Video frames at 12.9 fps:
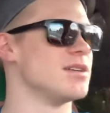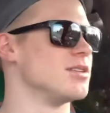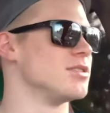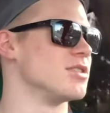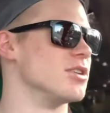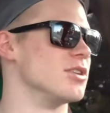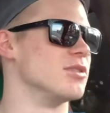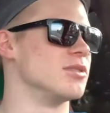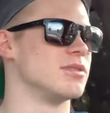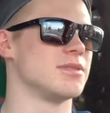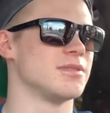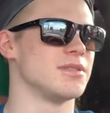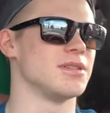So
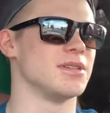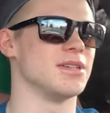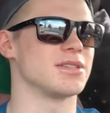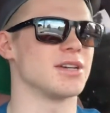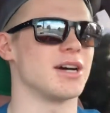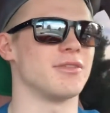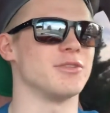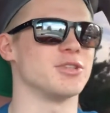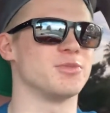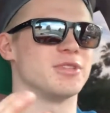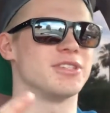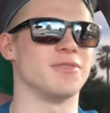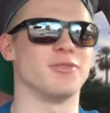it's kind of a
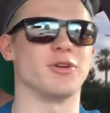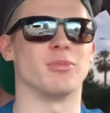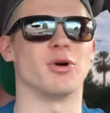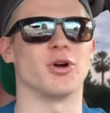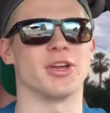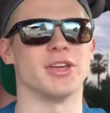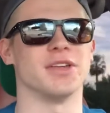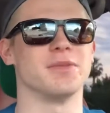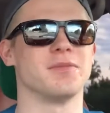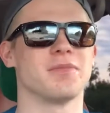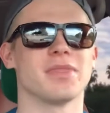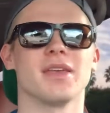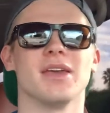specific market.
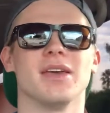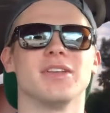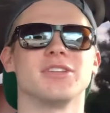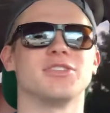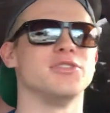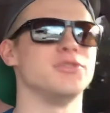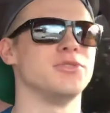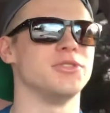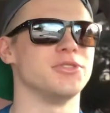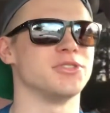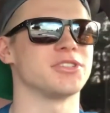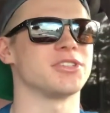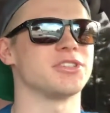Unless
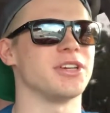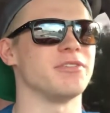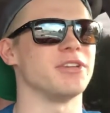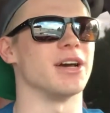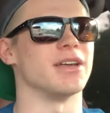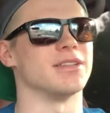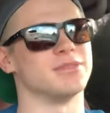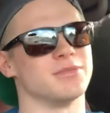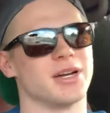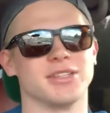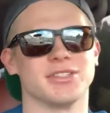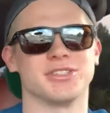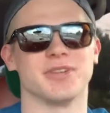you're just a Chevy guy, then
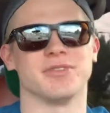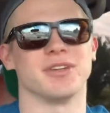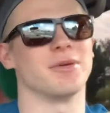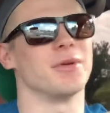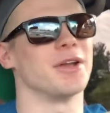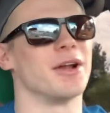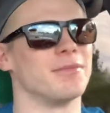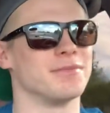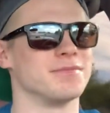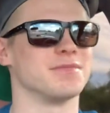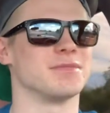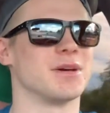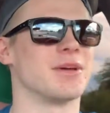buy the Chevy. I mean,
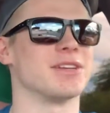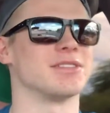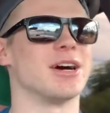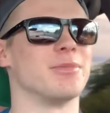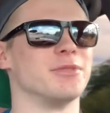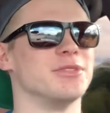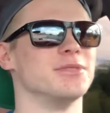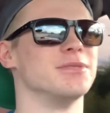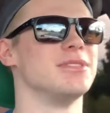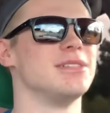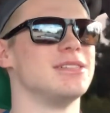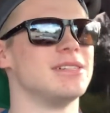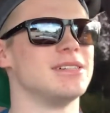I'm not stopping
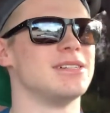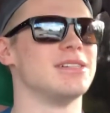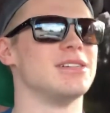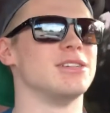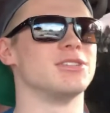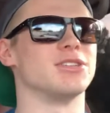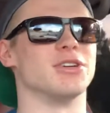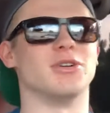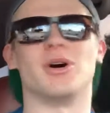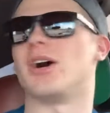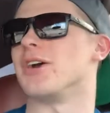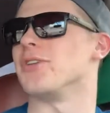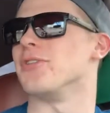you. So
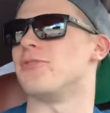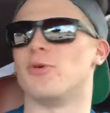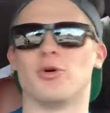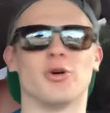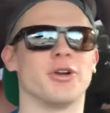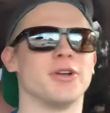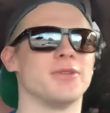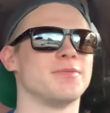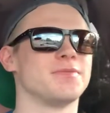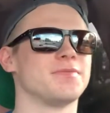onto the Ford.